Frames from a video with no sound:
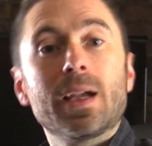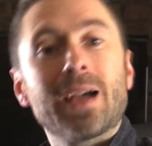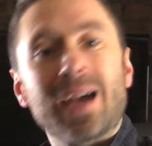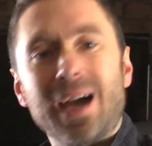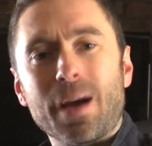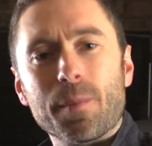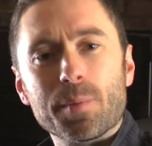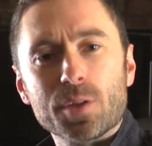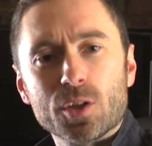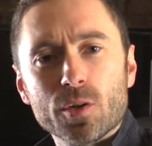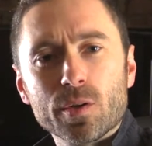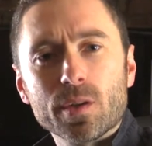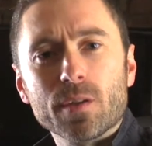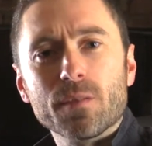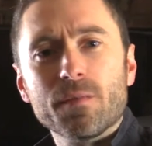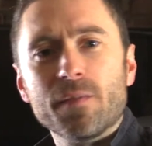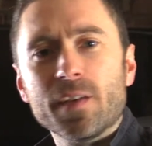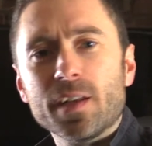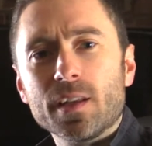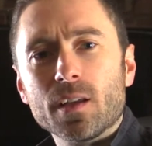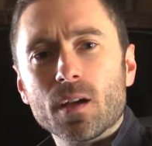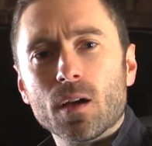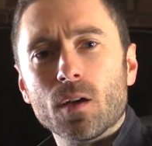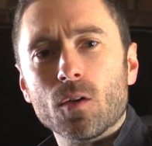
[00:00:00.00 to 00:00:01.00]
I'll be doing a
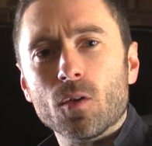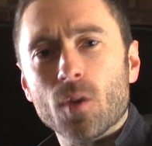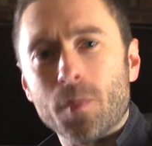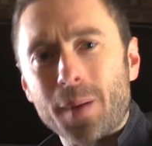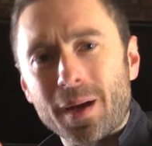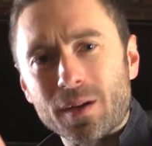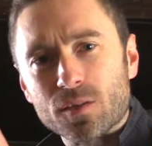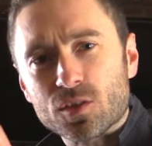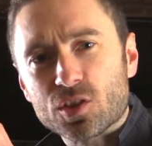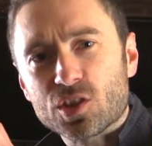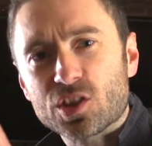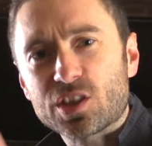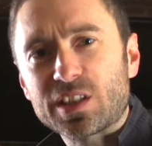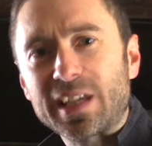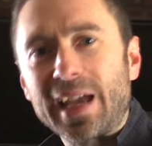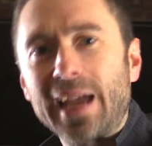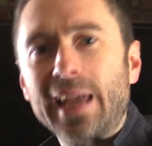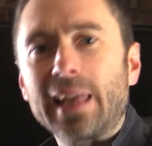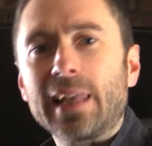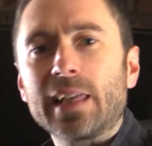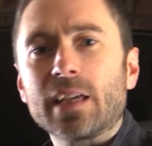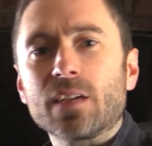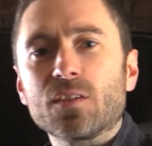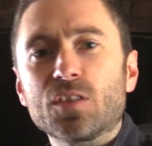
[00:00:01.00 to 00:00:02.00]
video about
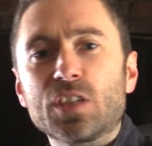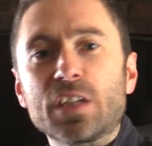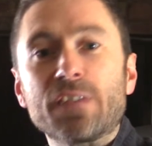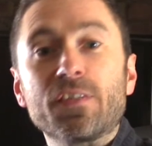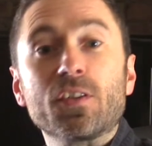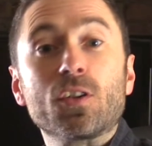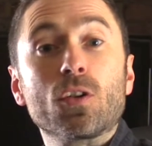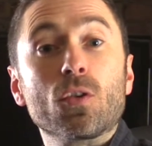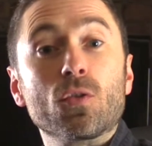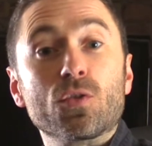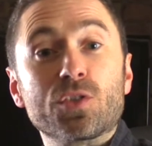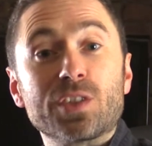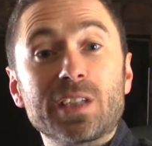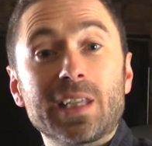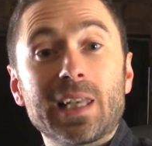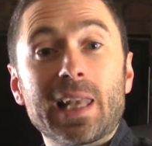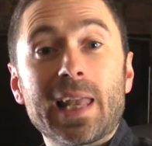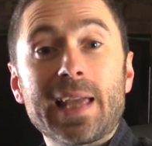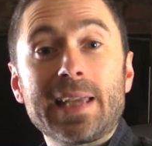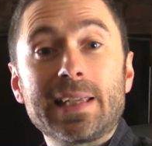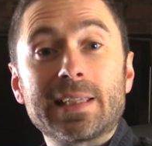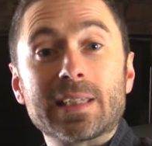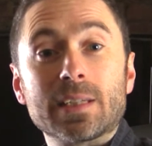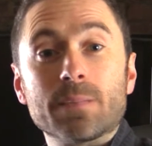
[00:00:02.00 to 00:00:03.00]
scaling of difficulty
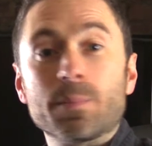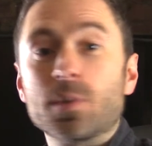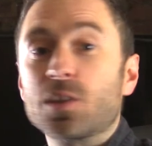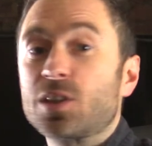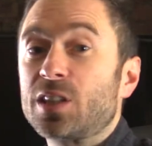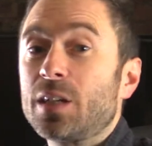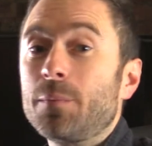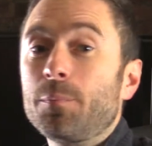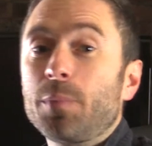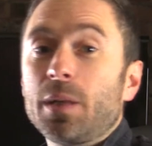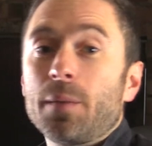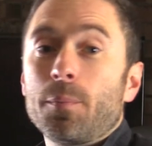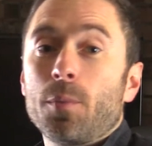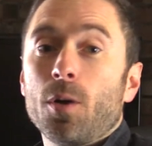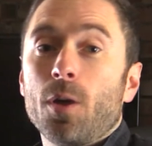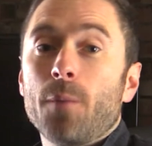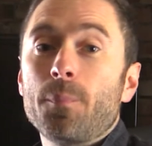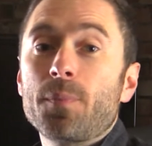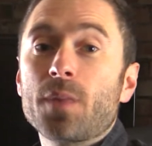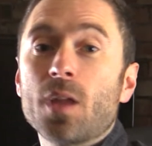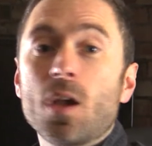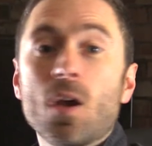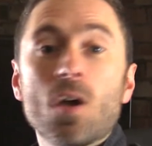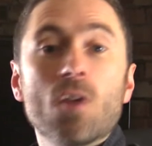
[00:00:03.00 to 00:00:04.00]
later, but simply put,
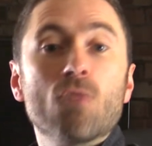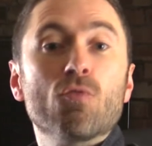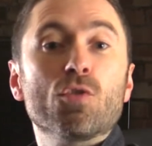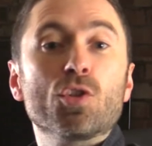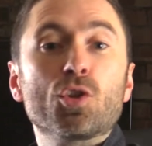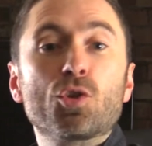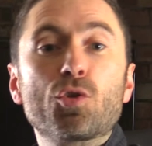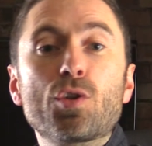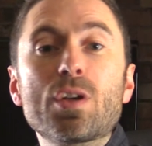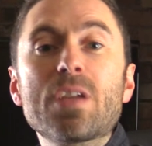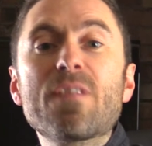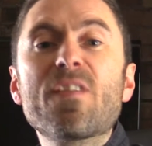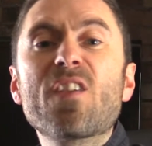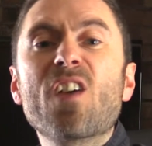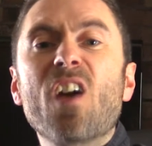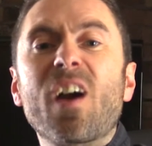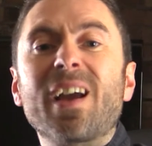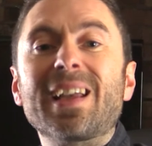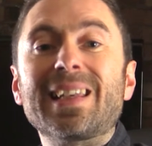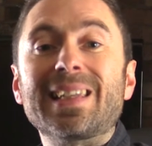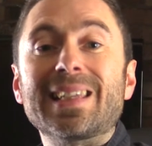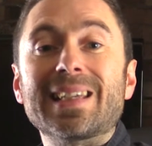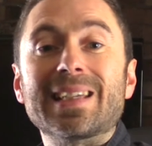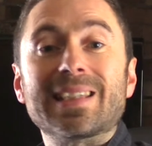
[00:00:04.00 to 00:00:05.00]
retrieving
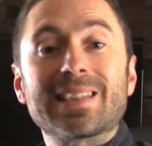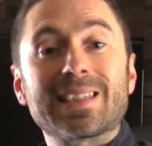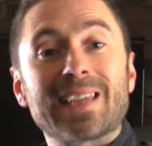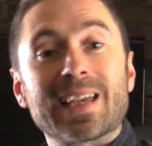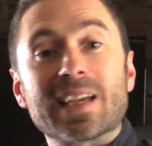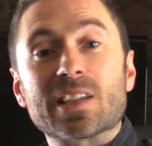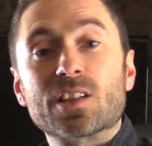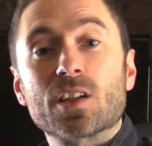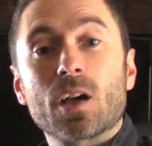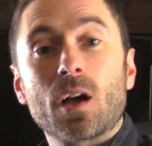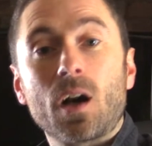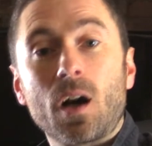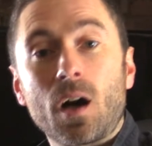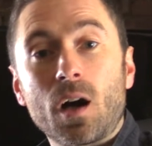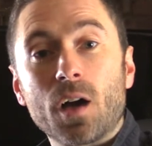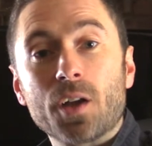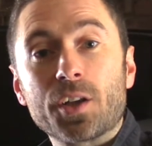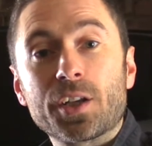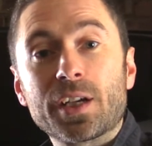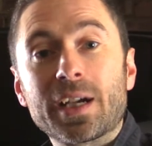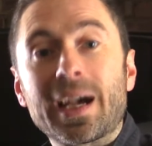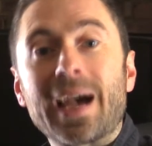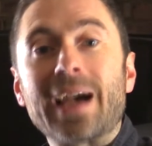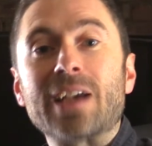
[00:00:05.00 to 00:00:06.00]
ideas gets
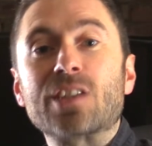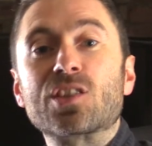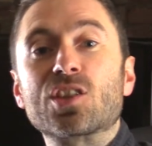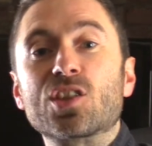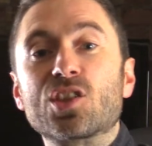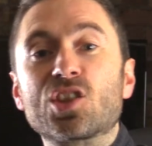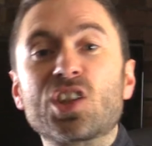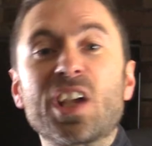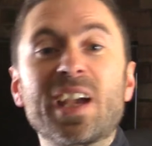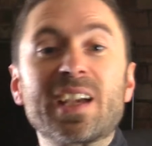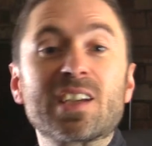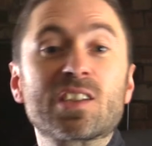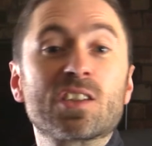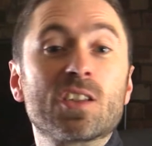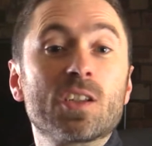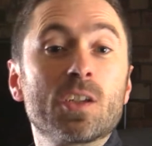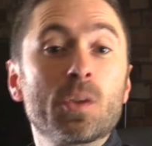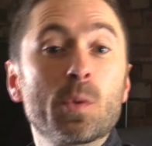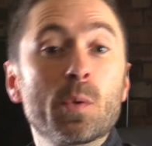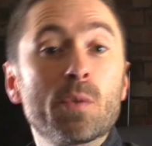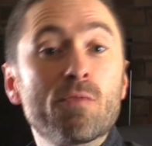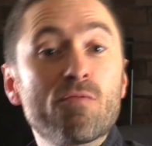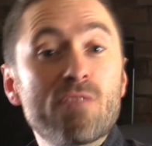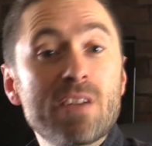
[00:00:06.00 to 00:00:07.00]
harder as the text that
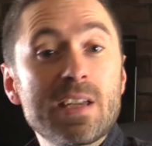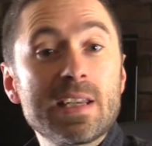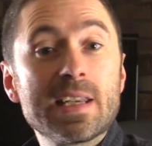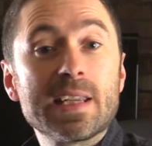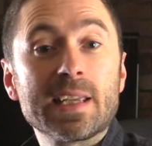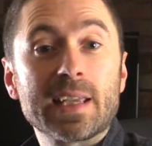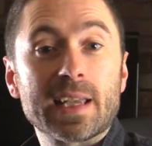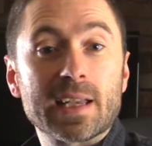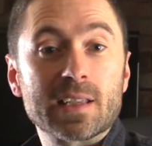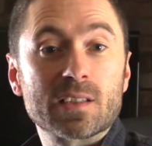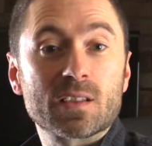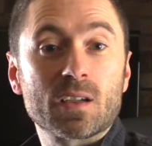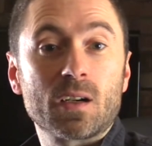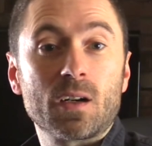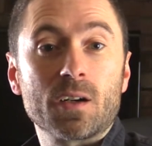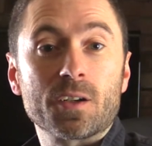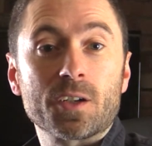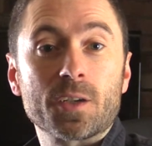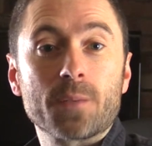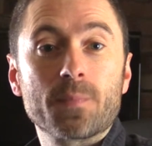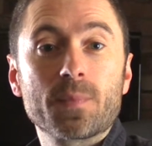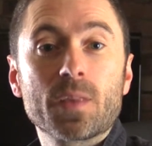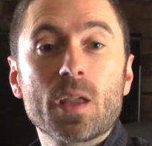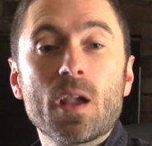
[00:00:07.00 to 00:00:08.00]
you are reading gets harder.